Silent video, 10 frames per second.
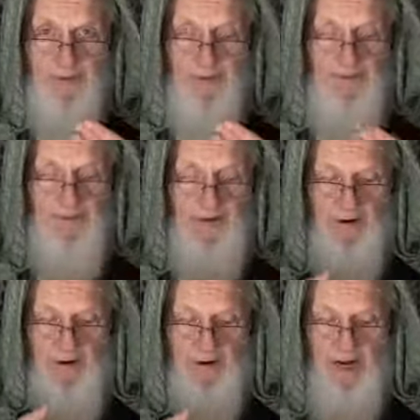they
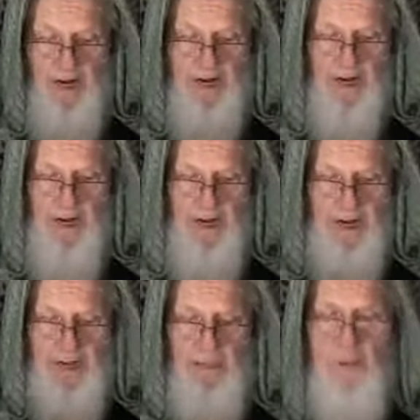are not
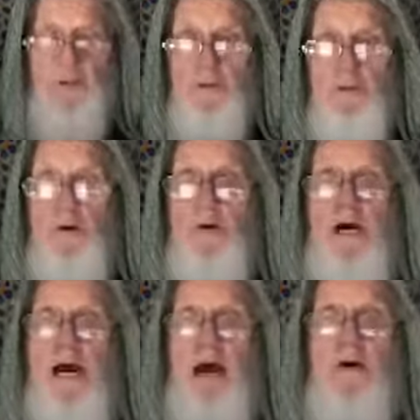able to go
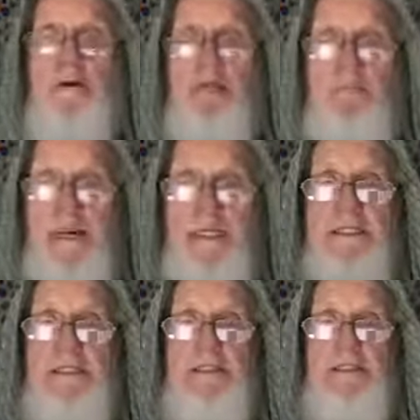out and make
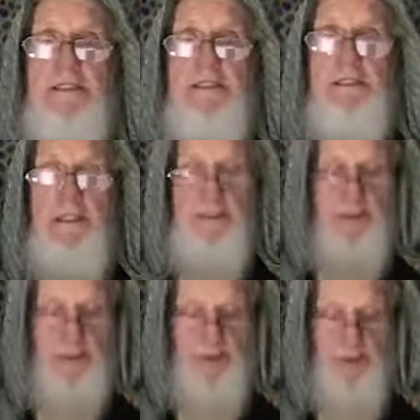decisions on
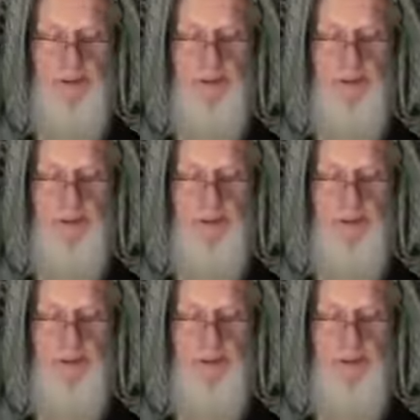their own,